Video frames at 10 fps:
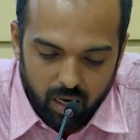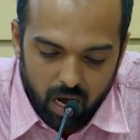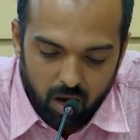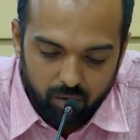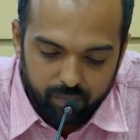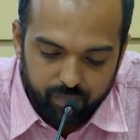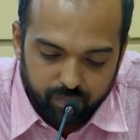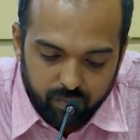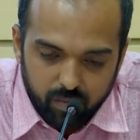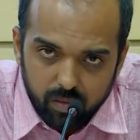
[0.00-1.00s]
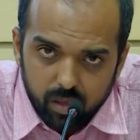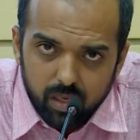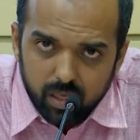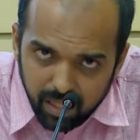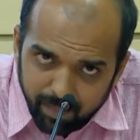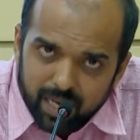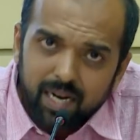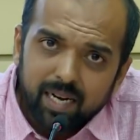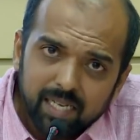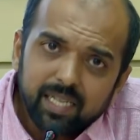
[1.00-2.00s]
Now,
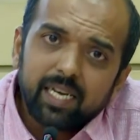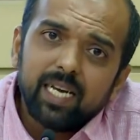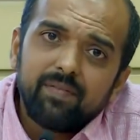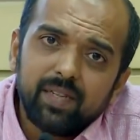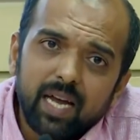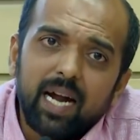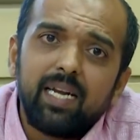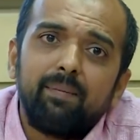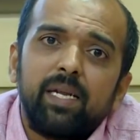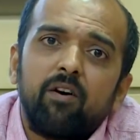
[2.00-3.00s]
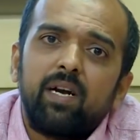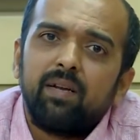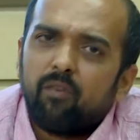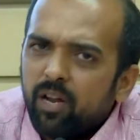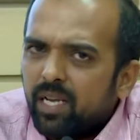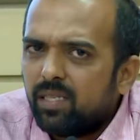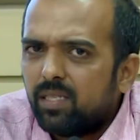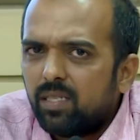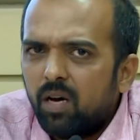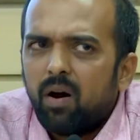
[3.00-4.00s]
similarly is the case with the anti-minority
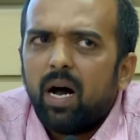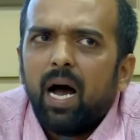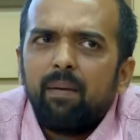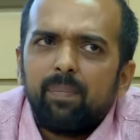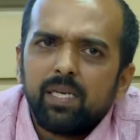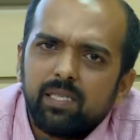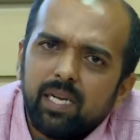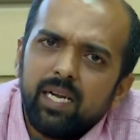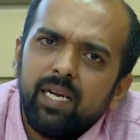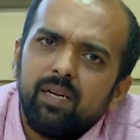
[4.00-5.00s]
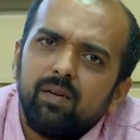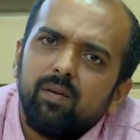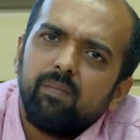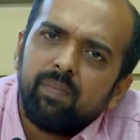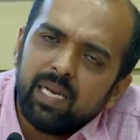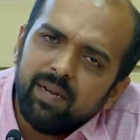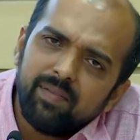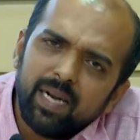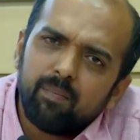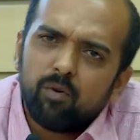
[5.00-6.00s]
violence. Now, I personally believe that